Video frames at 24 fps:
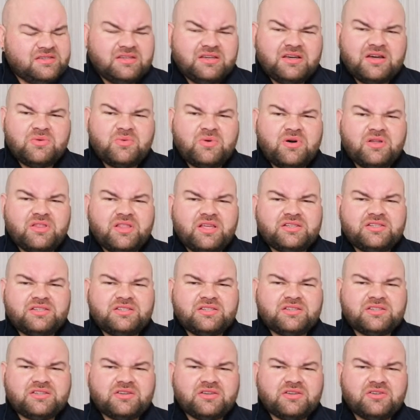Do you know what? Let's
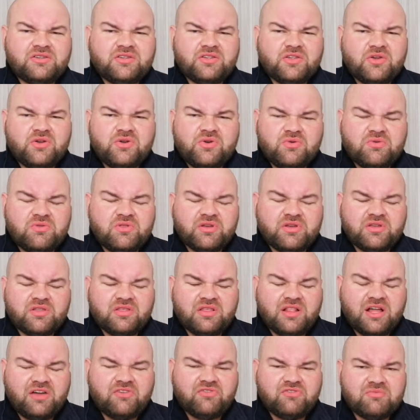just go to the
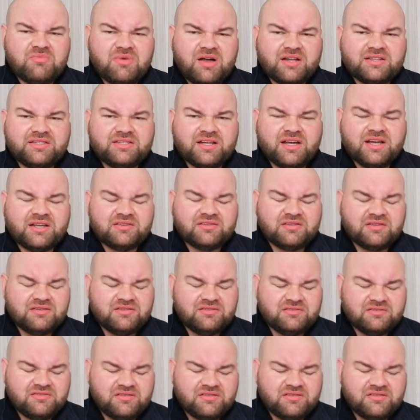hooligan laugh with my dad.